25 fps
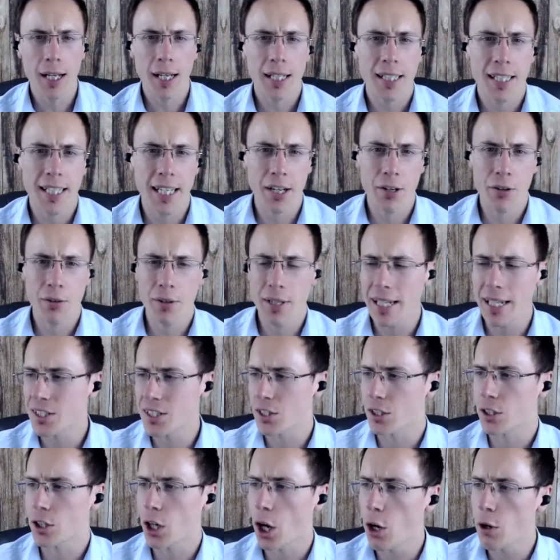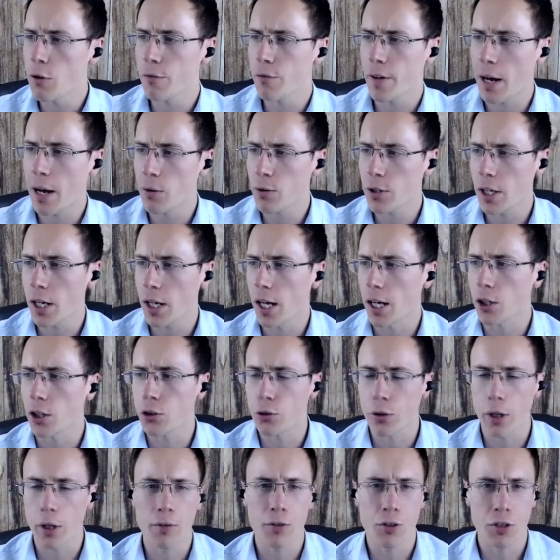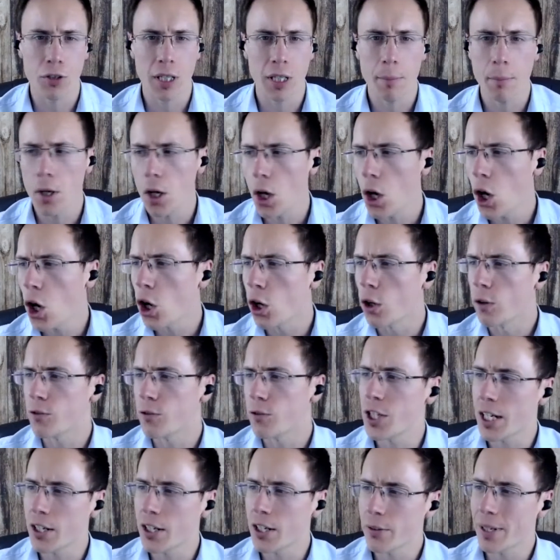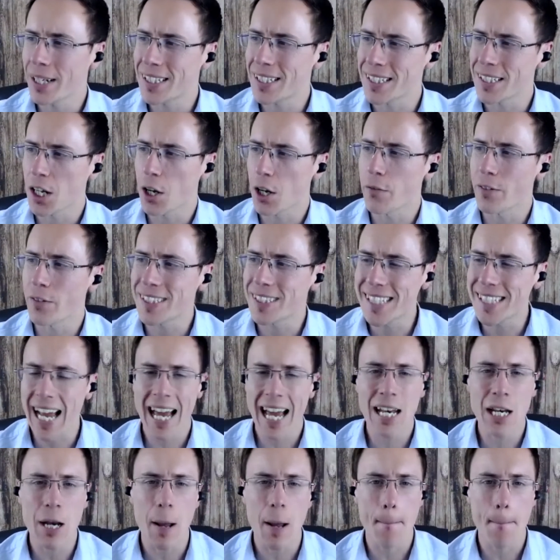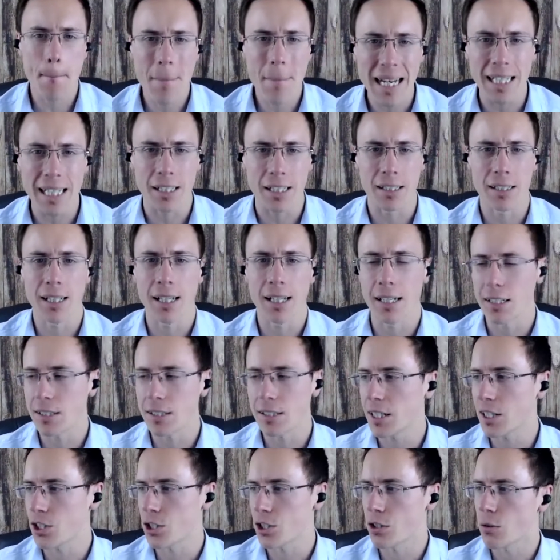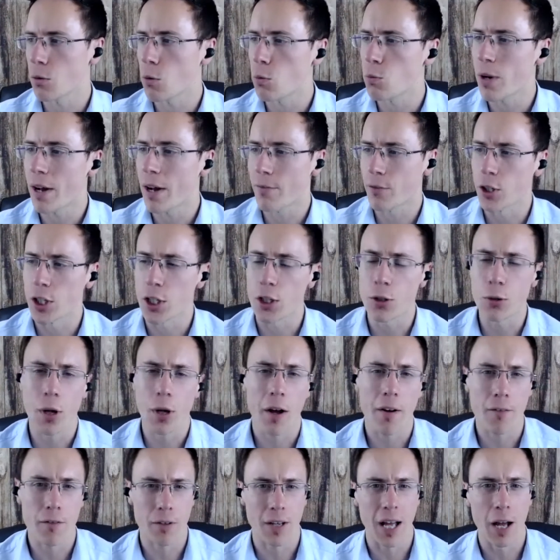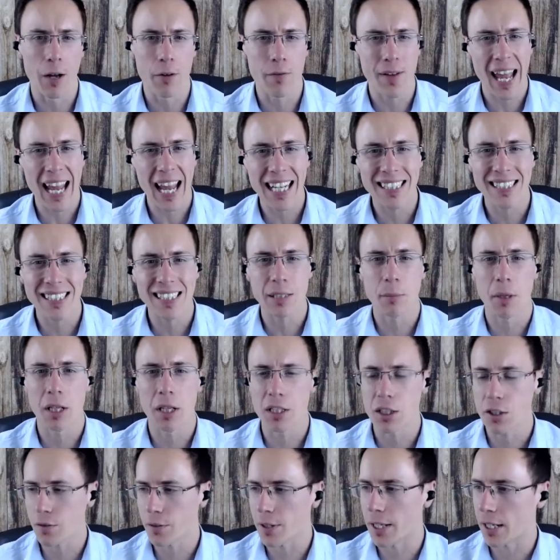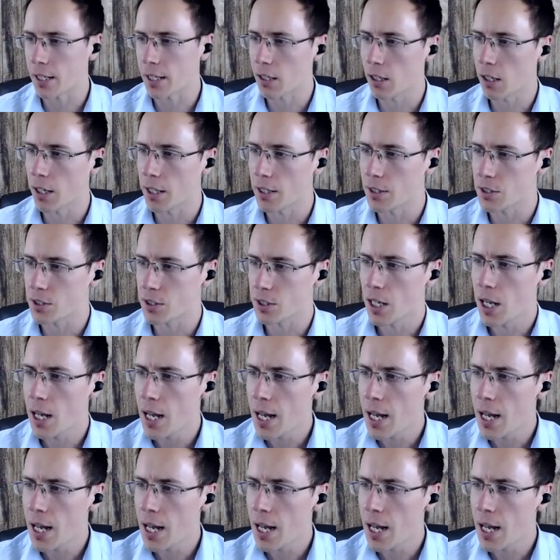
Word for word: Kieren is the co founder at GrowthStream, who have generated over 10 million in addition revenue over 18 months for their clients.